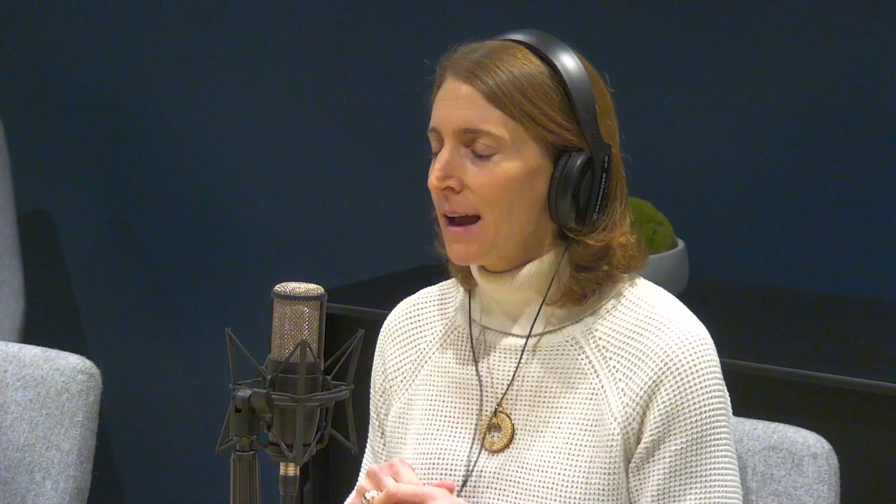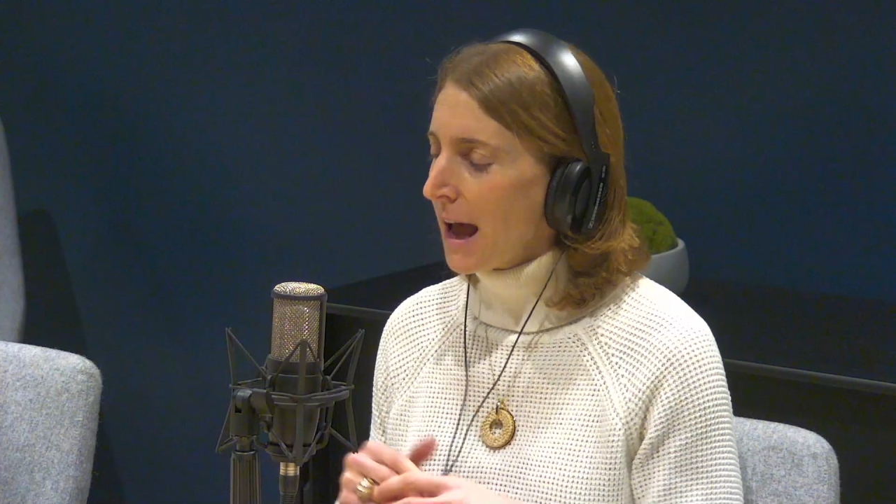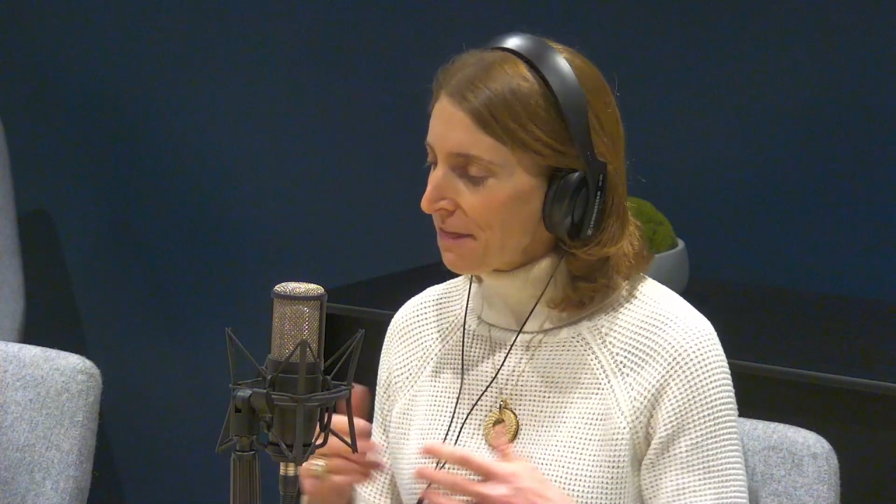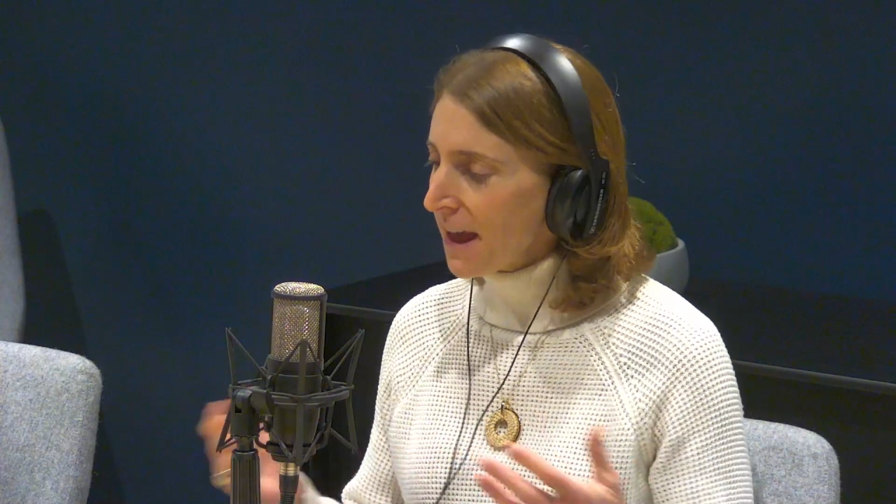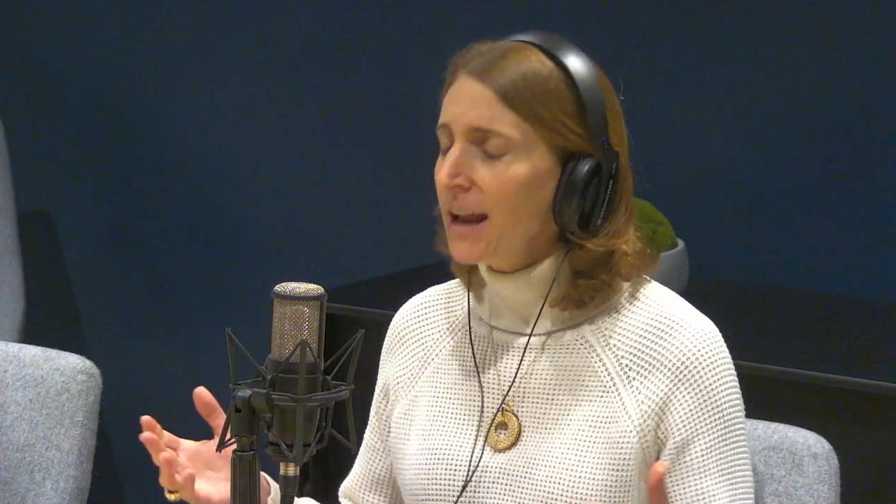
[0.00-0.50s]

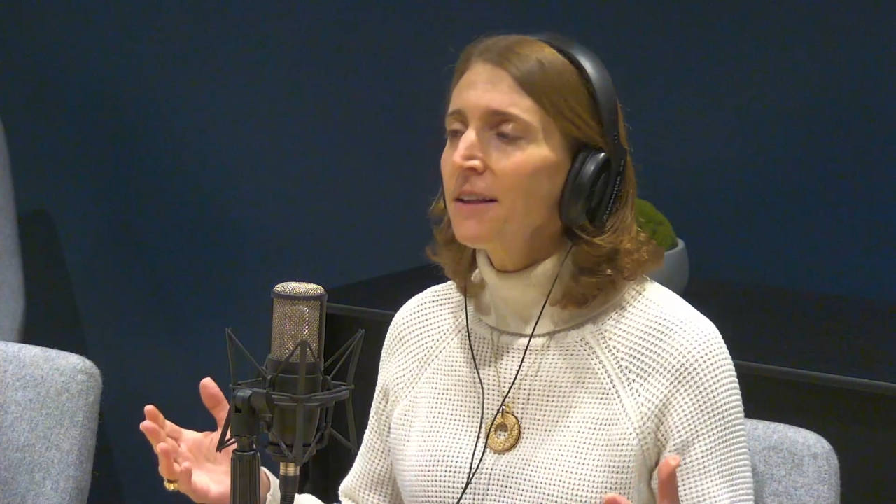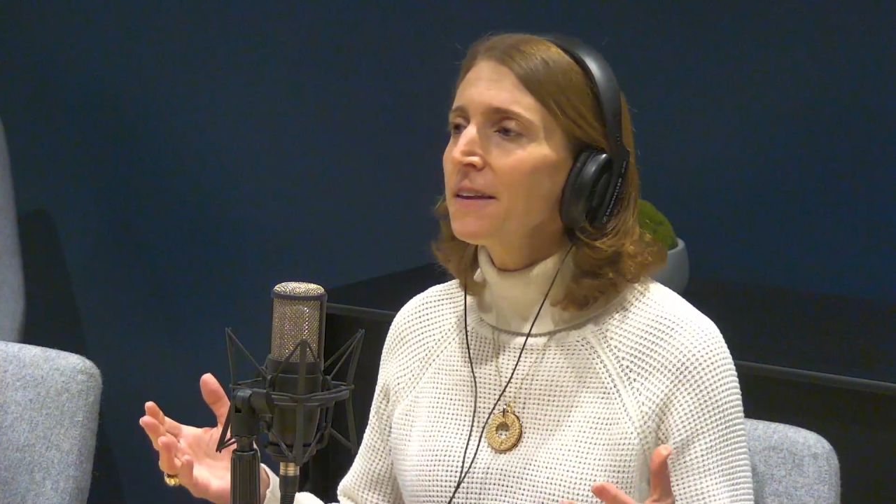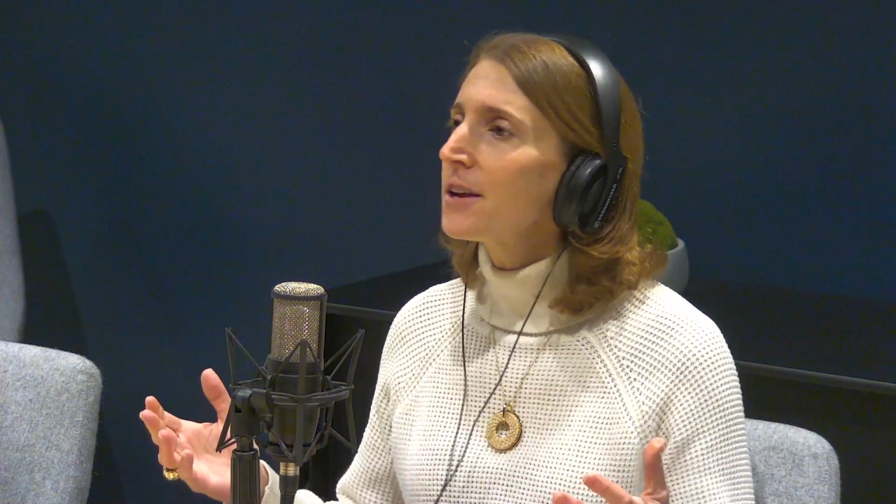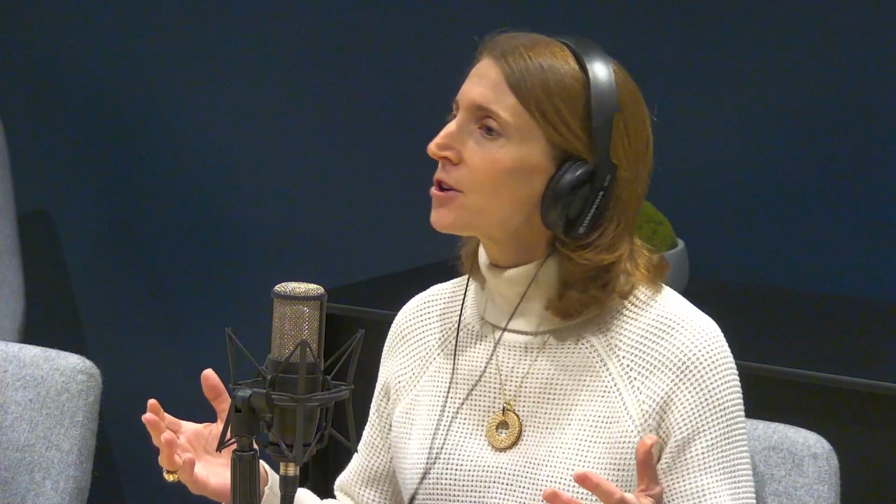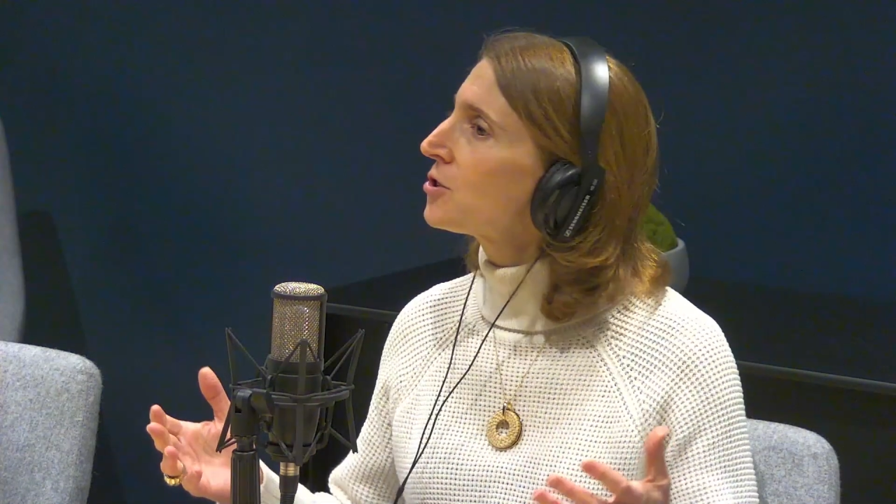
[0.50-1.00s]
At the end of the
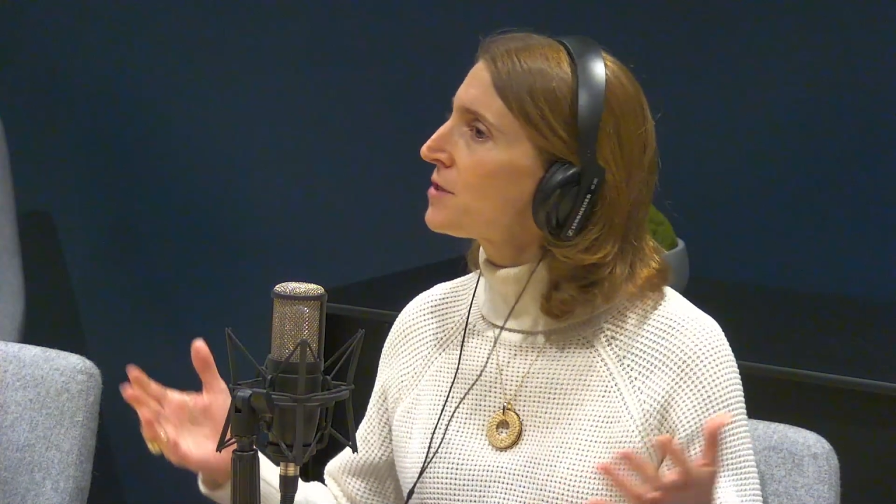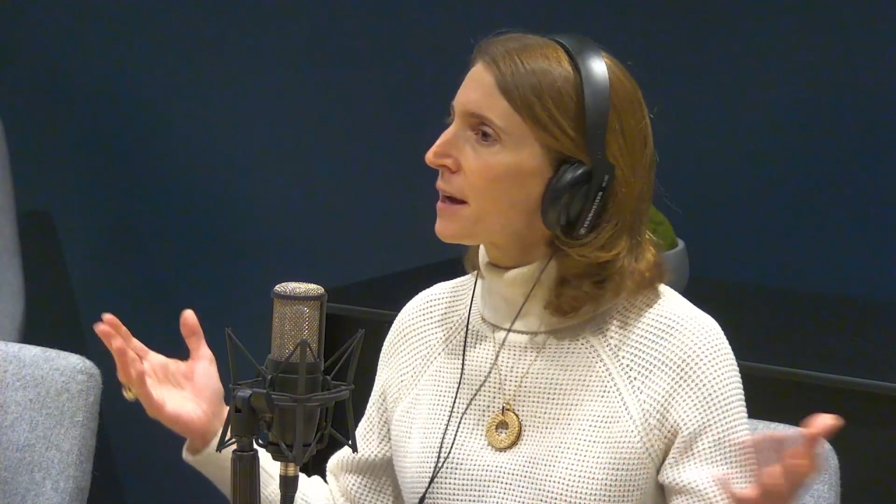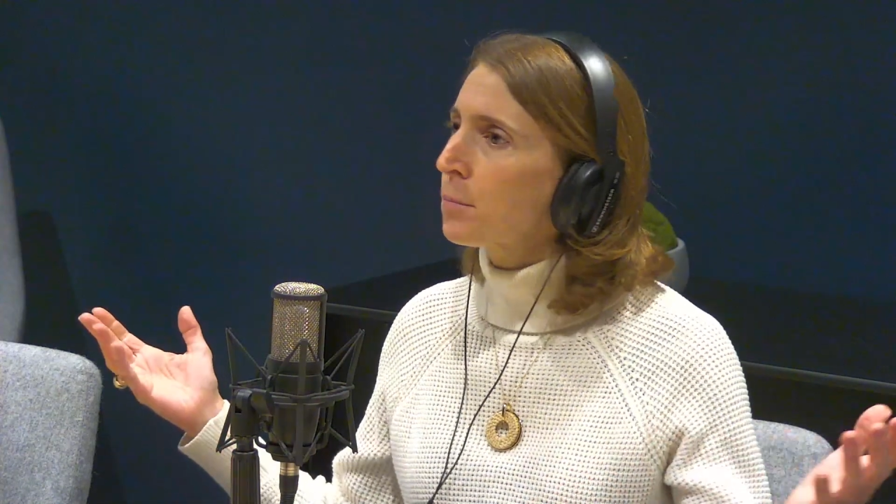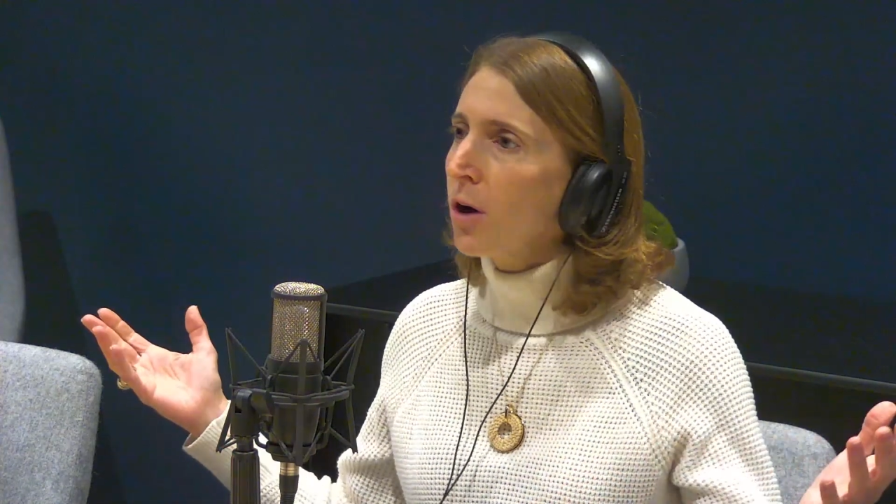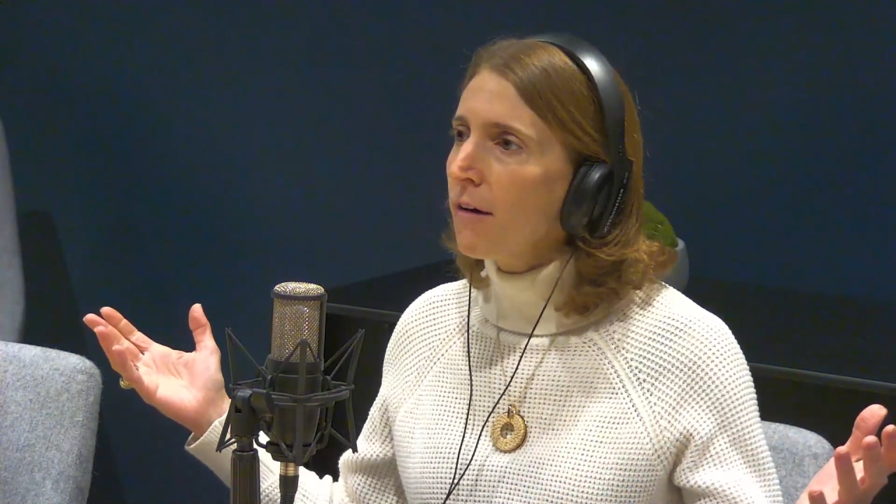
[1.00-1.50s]
year, you
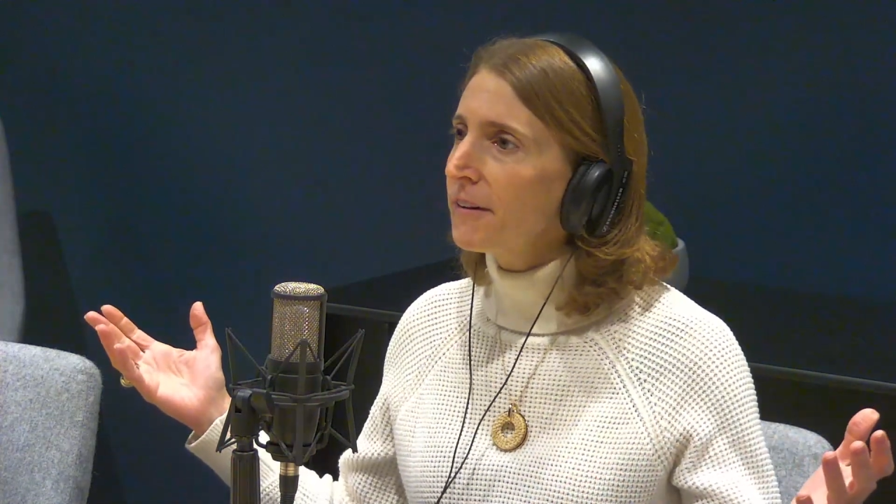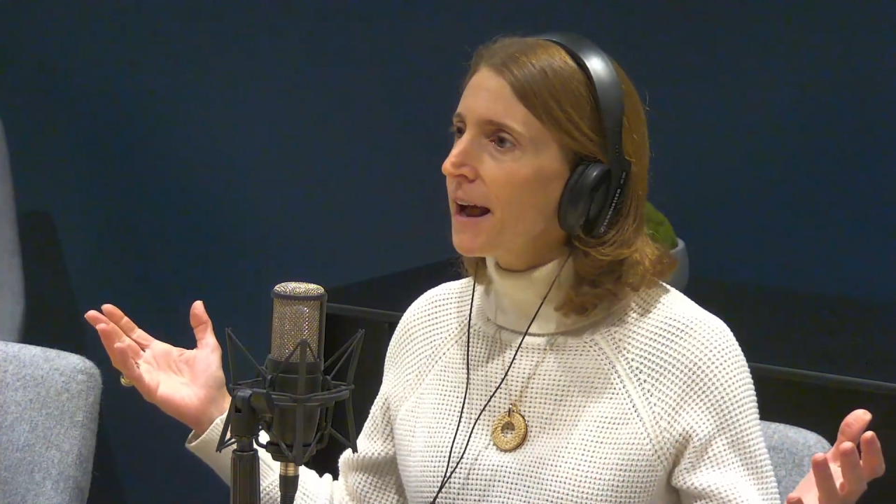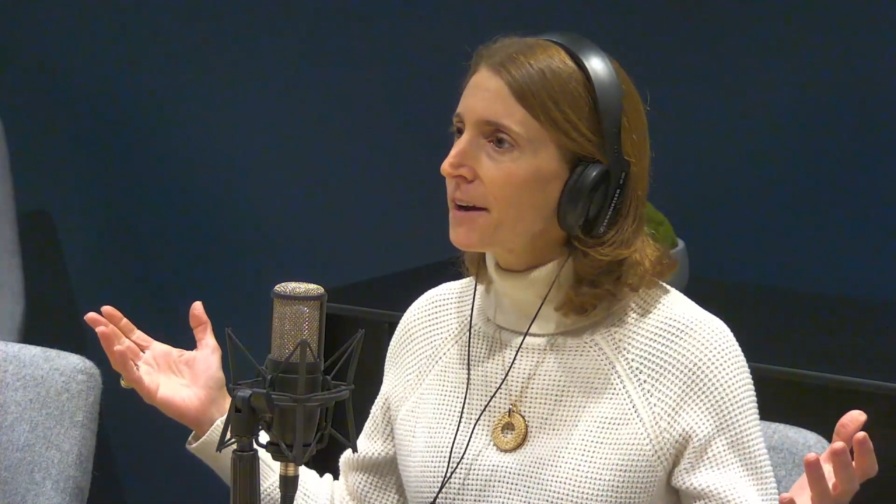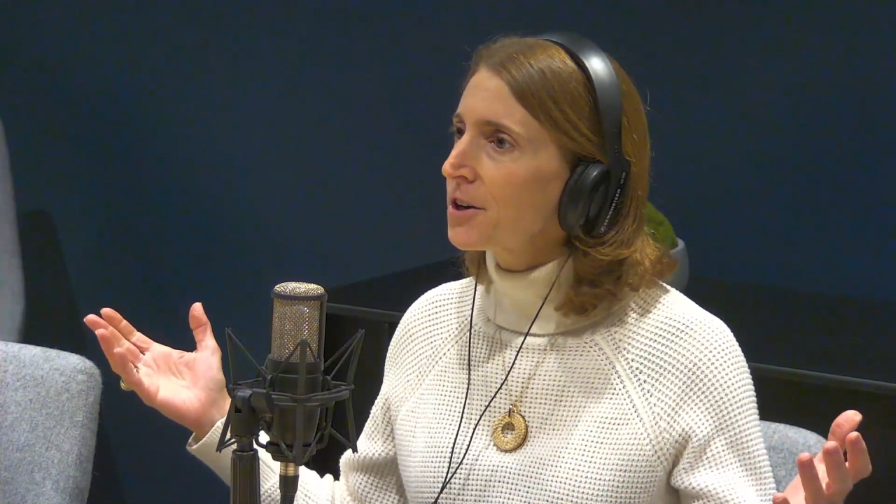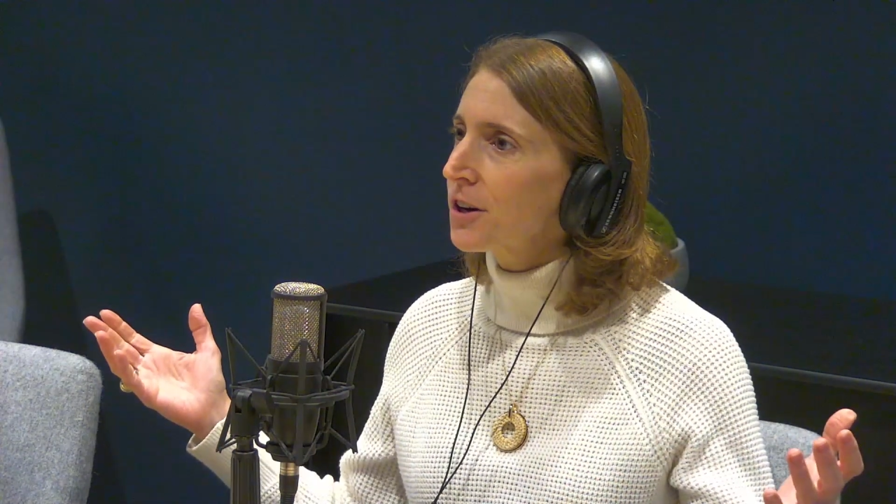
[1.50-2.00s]
take profit
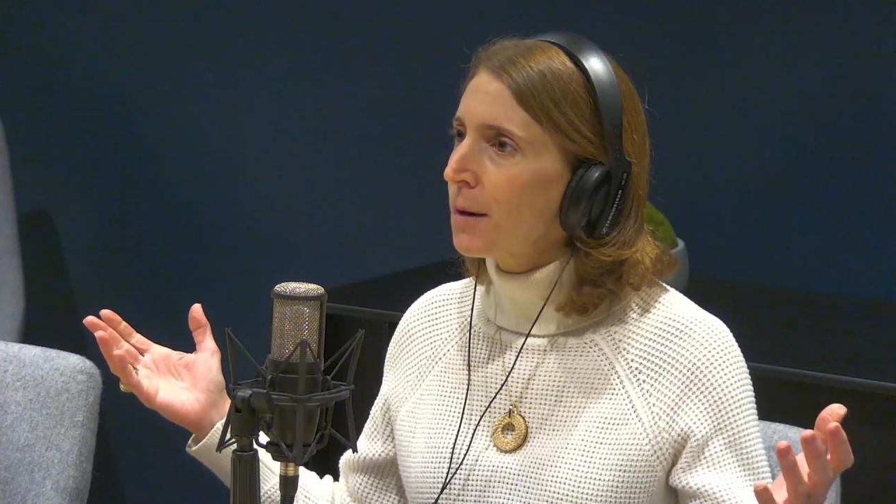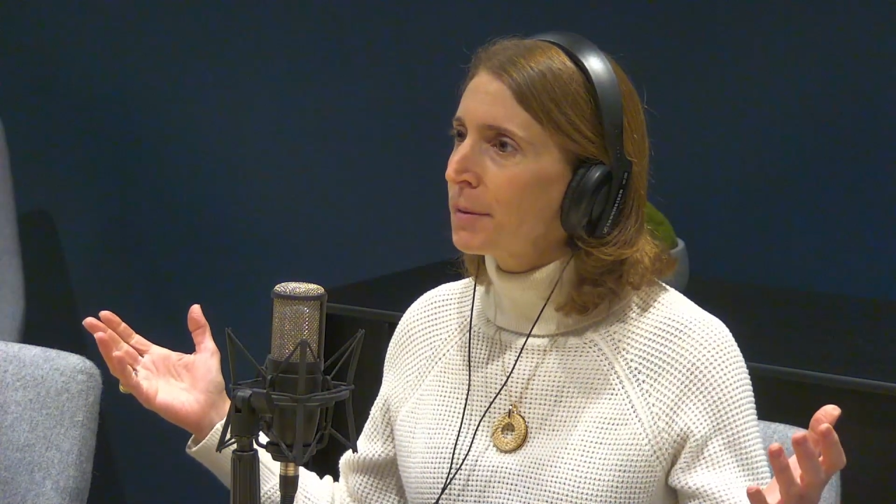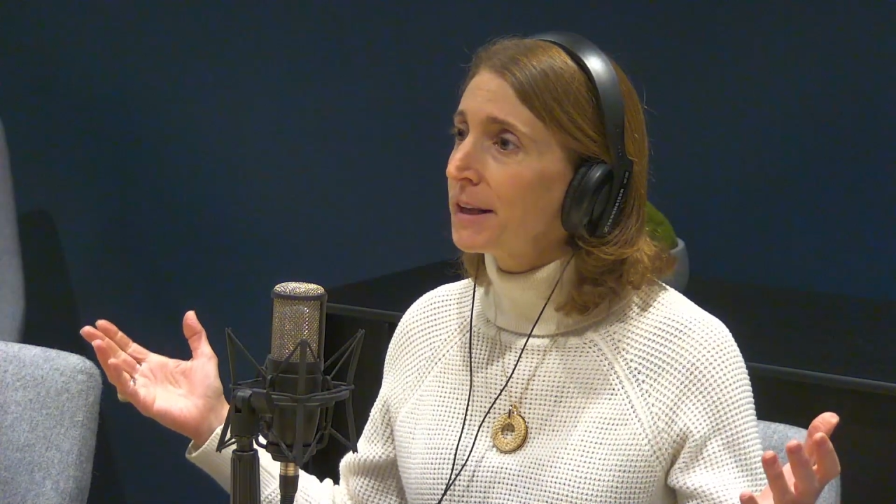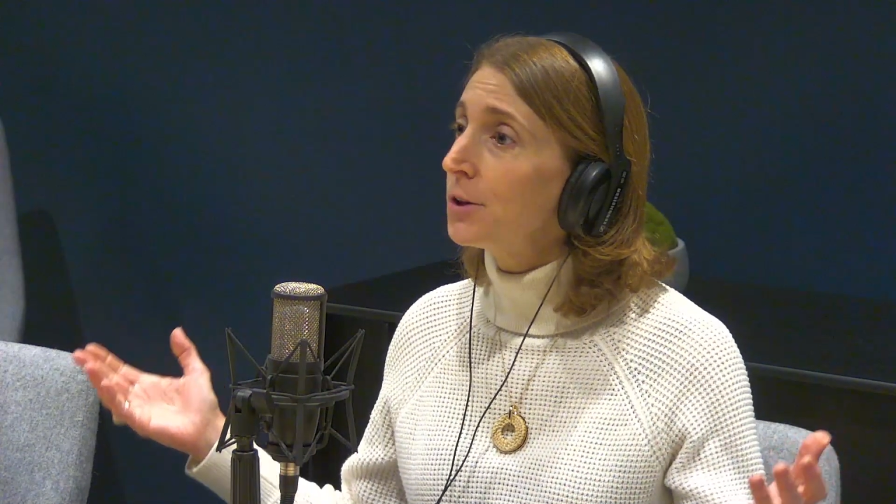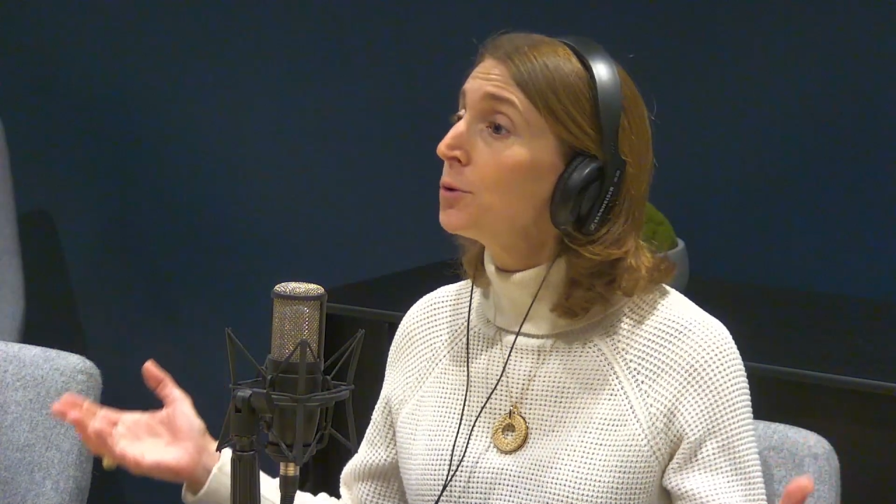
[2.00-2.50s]
out of your company,